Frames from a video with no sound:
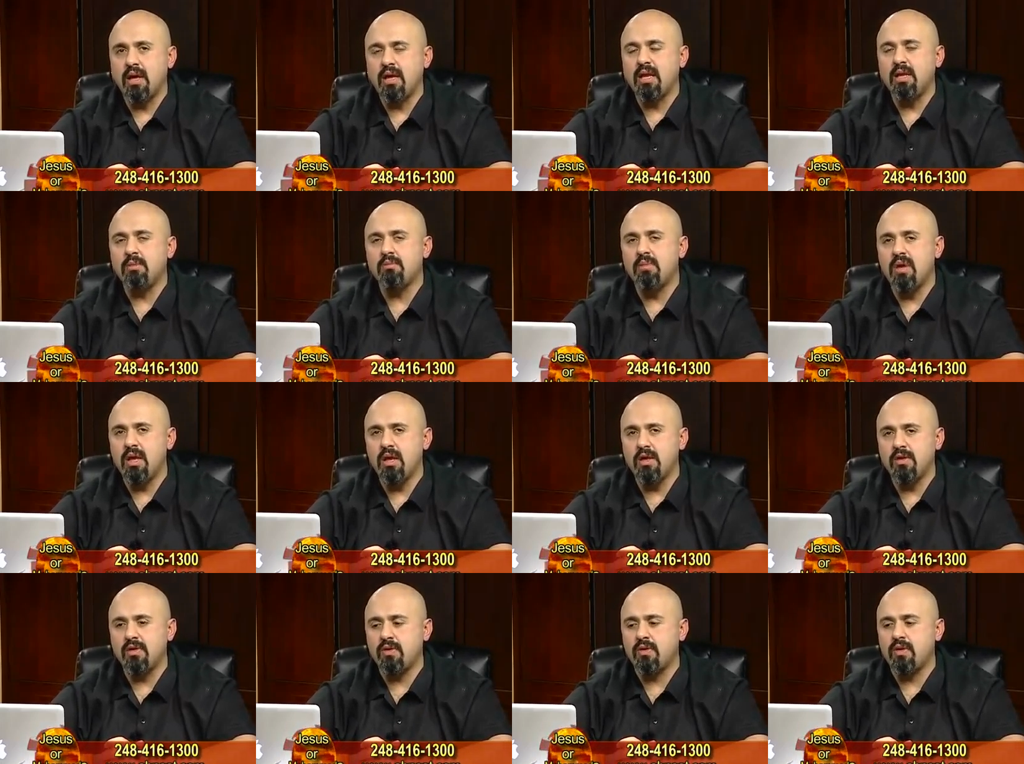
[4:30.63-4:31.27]
and he
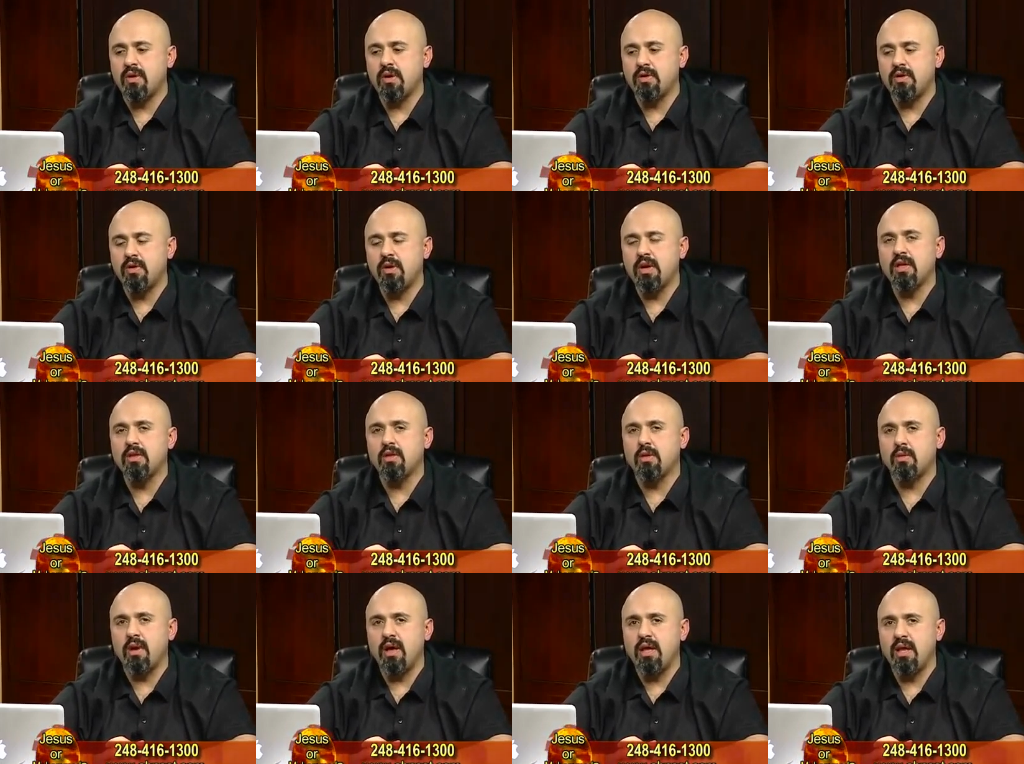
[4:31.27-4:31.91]
ministered
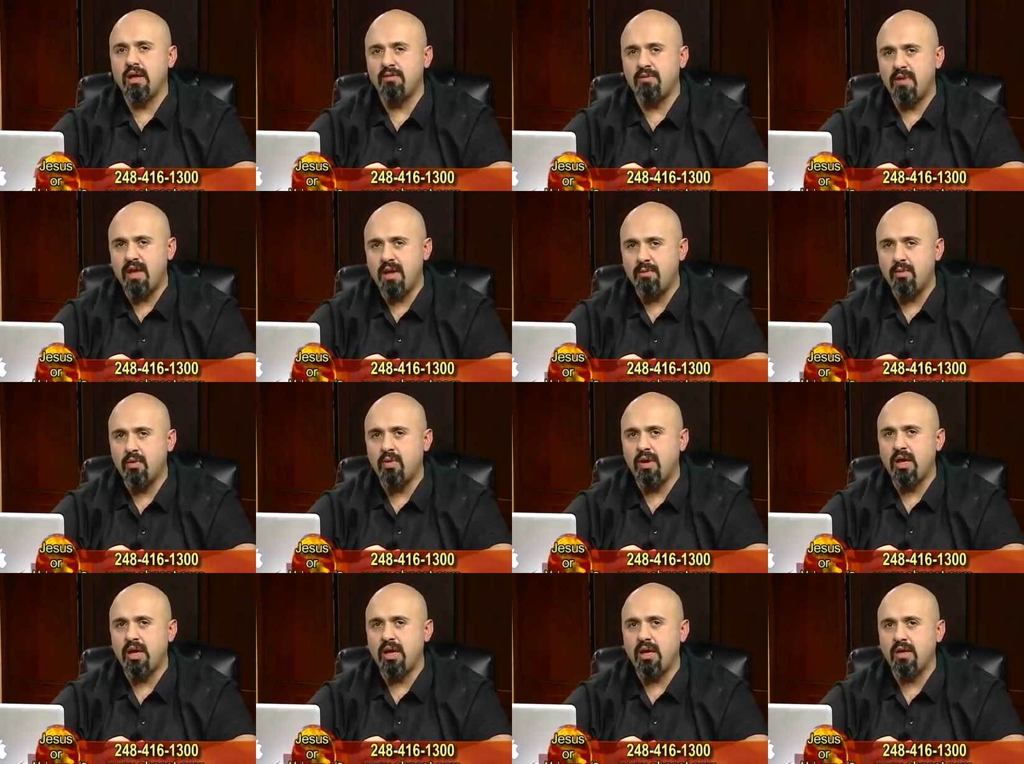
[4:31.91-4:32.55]
during the reign of
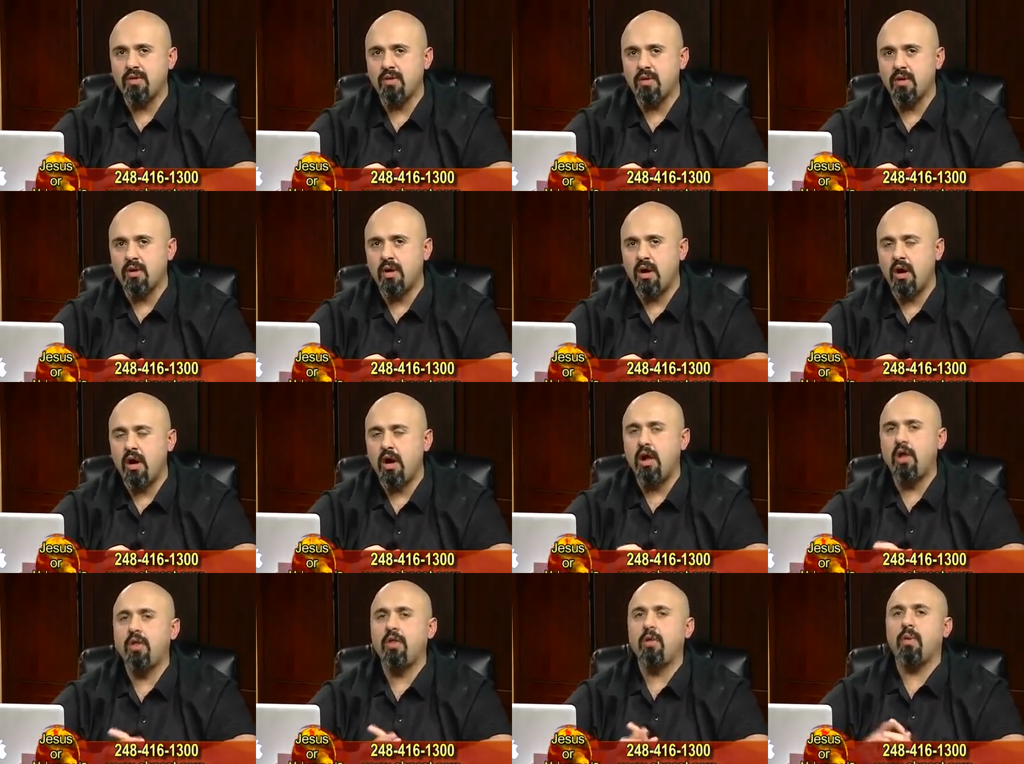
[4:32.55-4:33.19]
Nebuchadnezzar
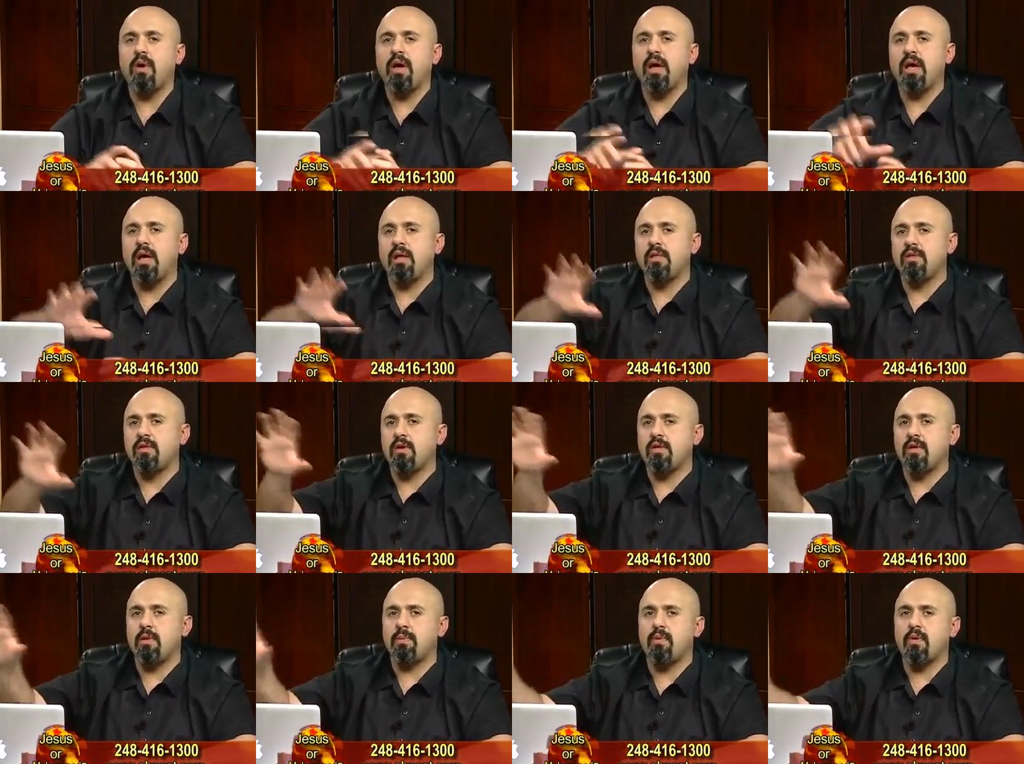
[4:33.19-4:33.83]
all the way
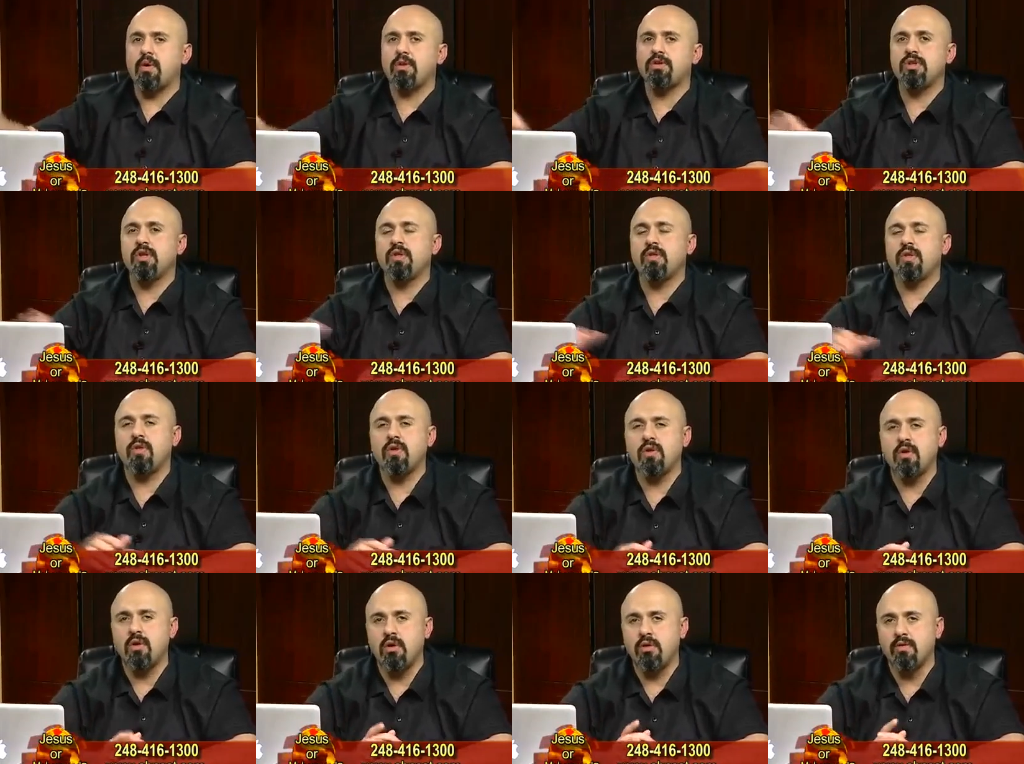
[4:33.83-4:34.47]
until the
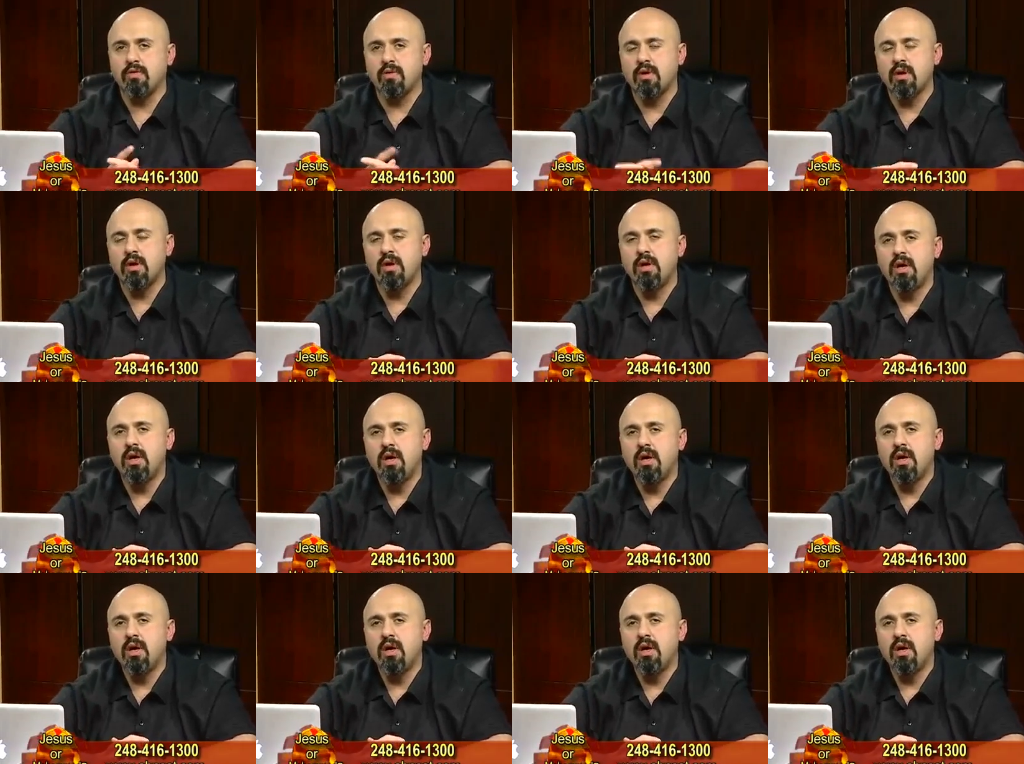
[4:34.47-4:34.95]
Persians took over.